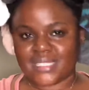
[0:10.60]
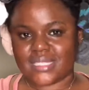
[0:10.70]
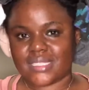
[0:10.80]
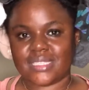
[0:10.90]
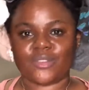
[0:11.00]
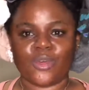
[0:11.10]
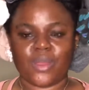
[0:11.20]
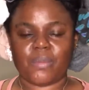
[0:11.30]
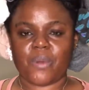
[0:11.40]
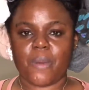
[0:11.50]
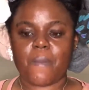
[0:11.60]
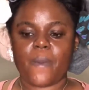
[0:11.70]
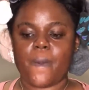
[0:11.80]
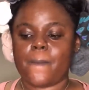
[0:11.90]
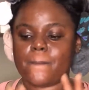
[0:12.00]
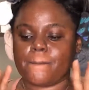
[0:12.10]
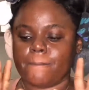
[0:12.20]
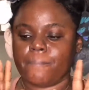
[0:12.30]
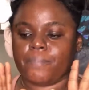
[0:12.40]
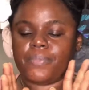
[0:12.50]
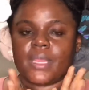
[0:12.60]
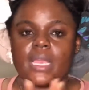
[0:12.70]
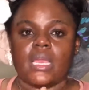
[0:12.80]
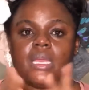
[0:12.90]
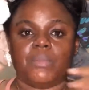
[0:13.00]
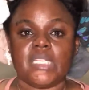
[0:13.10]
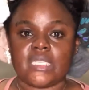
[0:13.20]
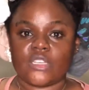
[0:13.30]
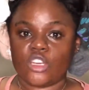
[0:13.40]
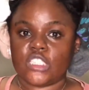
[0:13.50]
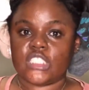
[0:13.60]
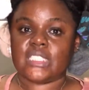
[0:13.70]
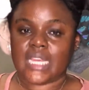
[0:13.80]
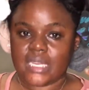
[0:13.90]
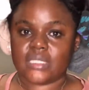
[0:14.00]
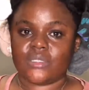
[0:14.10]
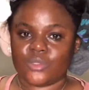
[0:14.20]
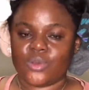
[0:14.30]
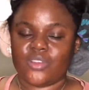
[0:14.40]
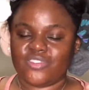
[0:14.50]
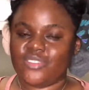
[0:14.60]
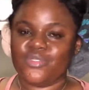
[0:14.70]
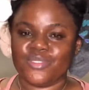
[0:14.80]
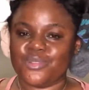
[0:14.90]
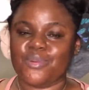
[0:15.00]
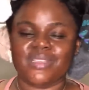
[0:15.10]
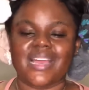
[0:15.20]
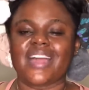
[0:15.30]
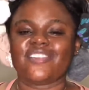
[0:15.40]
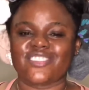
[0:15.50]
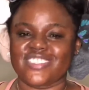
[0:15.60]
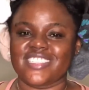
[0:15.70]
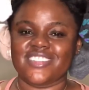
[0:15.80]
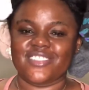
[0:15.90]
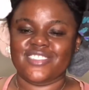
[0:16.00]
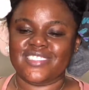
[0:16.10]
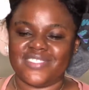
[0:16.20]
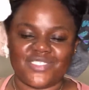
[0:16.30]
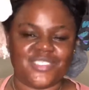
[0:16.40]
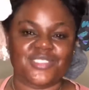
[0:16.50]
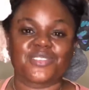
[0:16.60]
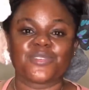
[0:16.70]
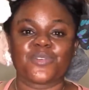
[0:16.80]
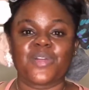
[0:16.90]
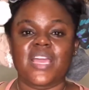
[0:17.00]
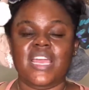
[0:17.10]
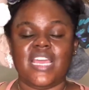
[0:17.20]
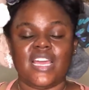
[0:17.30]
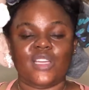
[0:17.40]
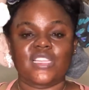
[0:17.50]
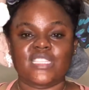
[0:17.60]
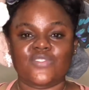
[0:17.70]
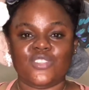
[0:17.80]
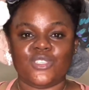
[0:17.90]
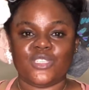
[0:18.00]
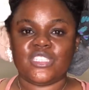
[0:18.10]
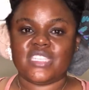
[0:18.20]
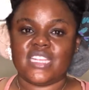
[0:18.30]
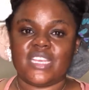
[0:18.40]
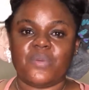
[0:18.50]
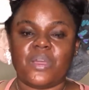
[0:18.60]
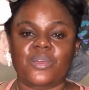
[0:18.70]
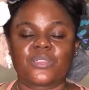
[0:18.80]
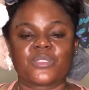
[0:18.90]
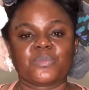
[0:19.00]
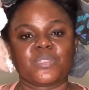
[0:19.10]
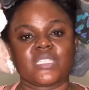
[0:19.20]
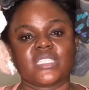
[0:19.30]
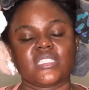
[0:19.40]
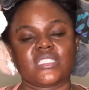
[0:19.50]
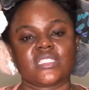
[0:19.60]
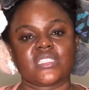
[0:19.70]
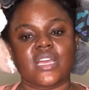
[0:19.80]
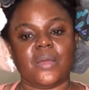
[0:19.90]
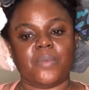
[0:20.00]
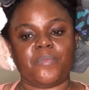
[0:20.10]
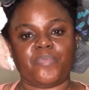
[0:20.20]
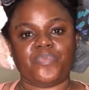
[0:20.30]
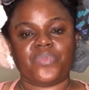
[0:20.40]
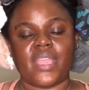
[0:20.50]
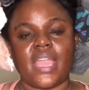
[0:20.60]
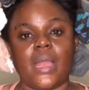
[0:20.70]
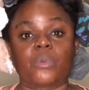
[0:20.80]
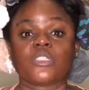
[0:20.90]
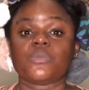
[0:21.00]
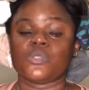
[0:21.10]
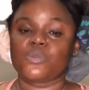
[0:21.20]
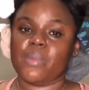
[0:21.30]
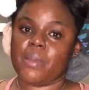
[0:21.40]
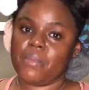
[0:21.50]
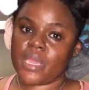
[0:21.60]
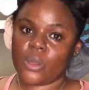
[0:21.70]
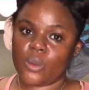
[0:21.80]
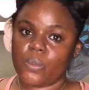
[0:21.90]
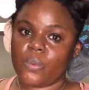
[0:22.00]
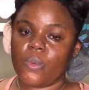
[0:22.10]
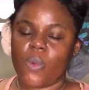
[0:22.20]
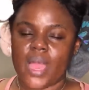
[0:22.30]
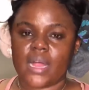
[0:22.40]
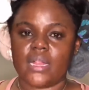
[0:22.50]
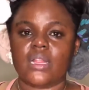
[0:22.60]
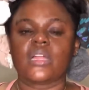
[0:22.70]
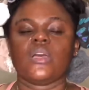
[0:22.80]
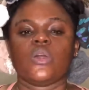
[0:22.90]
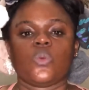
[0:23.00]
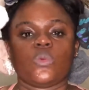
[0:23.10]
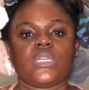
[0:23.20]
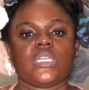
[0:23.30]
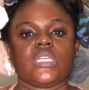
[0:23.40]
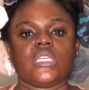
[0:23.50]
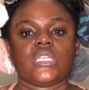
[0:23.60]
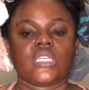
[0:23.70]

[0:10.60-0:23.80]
is all about. Or please ignore this and listen to to what I have to say on this video. So on this video today, we're going to be I'm going to be doing my makeup while we